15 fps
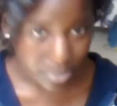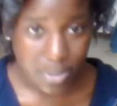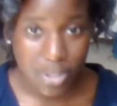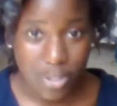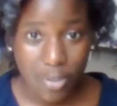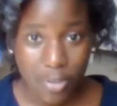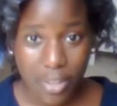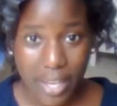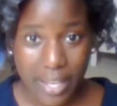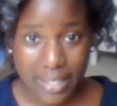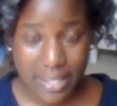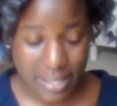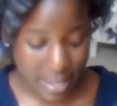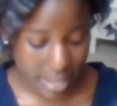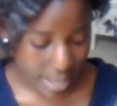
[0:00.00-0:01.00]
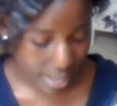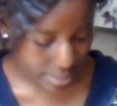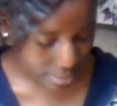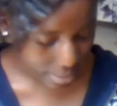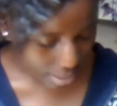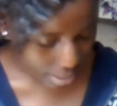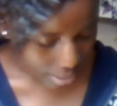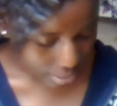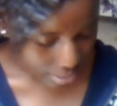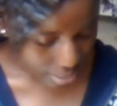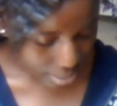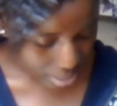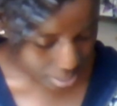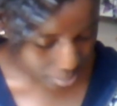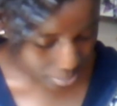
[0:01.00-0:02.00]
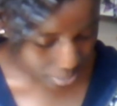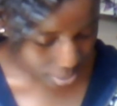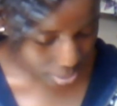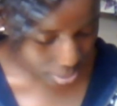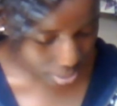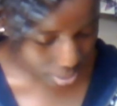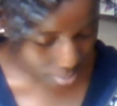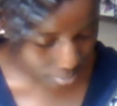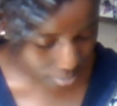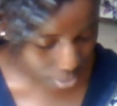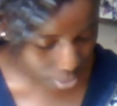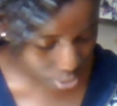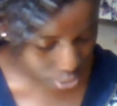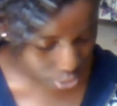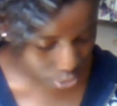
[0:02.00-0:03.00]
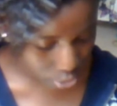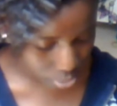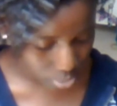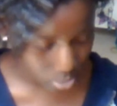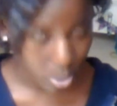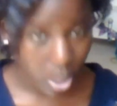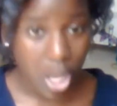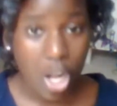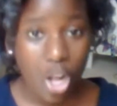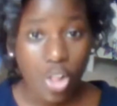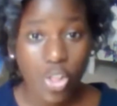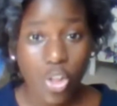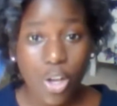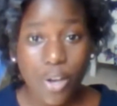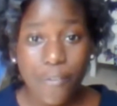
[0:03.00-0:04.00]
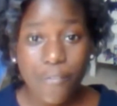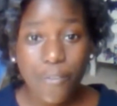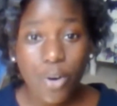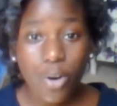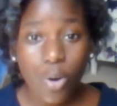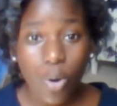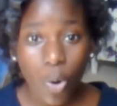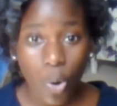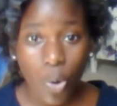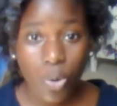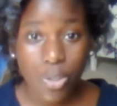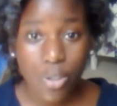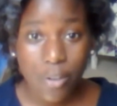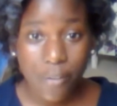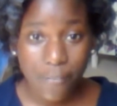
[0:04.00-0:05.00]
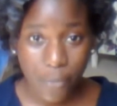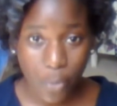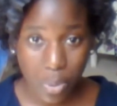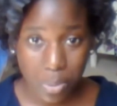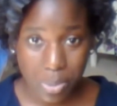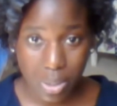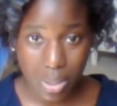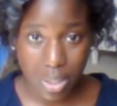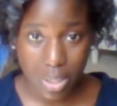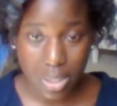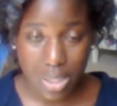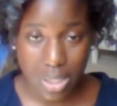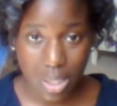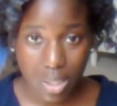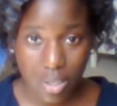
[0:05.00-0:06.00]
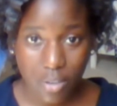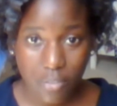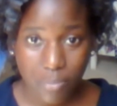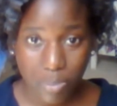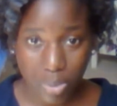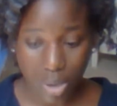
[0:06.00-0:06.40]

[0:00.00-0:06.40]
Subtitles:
So that's that. Tip number 2, look for old formulas of